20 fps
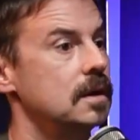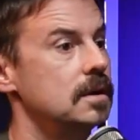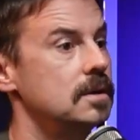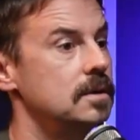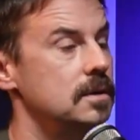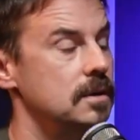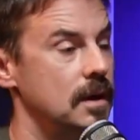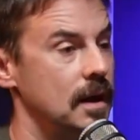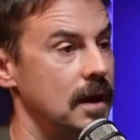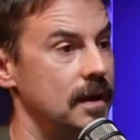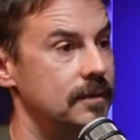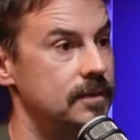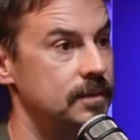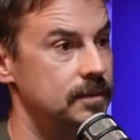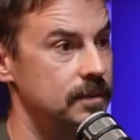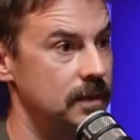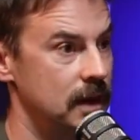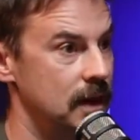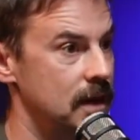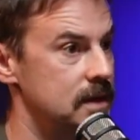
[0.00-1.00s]
It
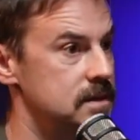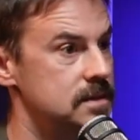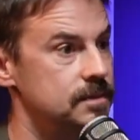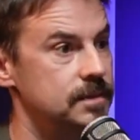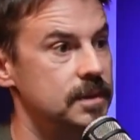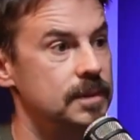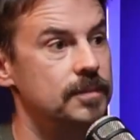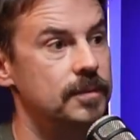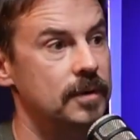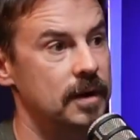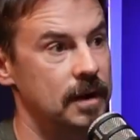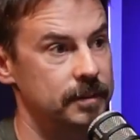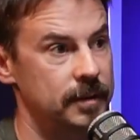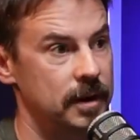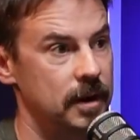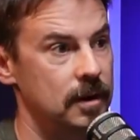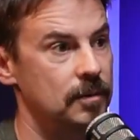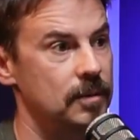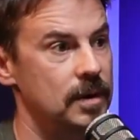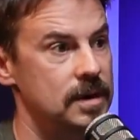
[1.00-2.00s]
has to be
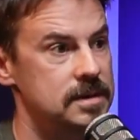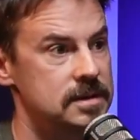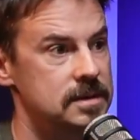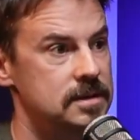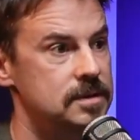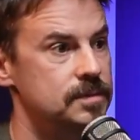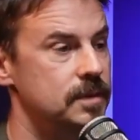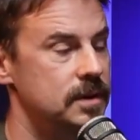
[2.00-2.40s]
primary residence.